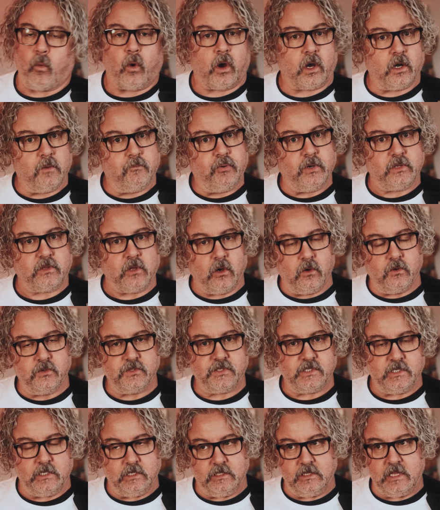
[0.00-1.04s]
we're going to put
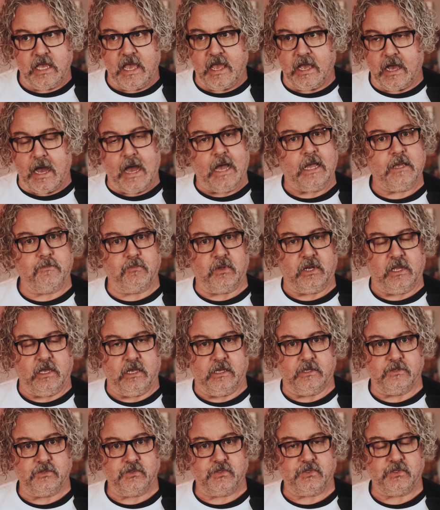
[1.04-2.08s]
those in that
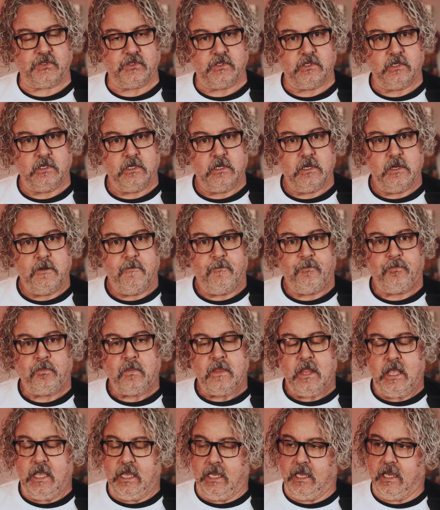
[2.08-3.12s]
Ibanez,
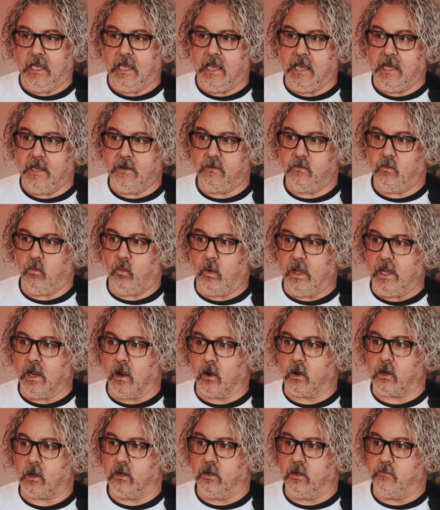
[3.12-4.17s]
and we are going